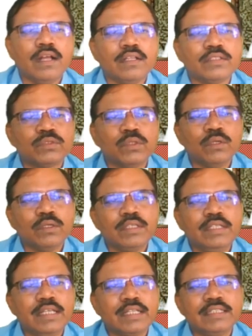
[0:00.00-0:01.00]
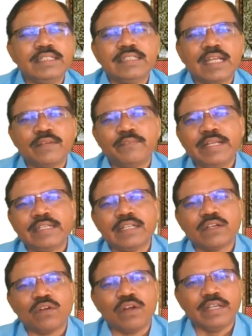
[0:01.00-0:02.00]
So here these are
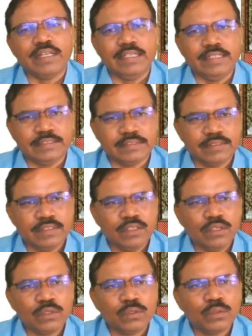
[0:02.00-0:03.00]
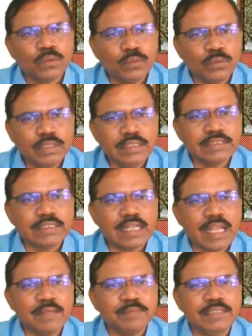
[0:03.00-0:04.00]
vector quantities. To
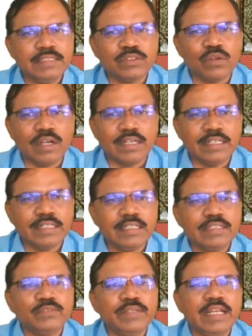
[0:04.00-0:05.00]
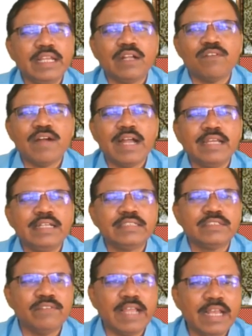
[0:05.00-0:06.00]
describe these quantities, we require
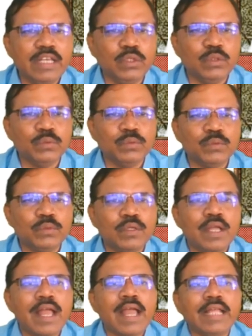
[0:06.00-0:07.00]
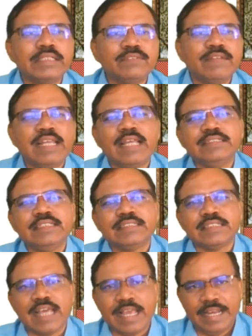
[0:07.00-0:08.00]
its value as well as
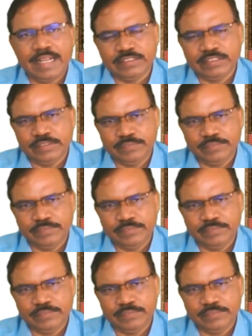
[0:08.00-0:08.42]
its direction.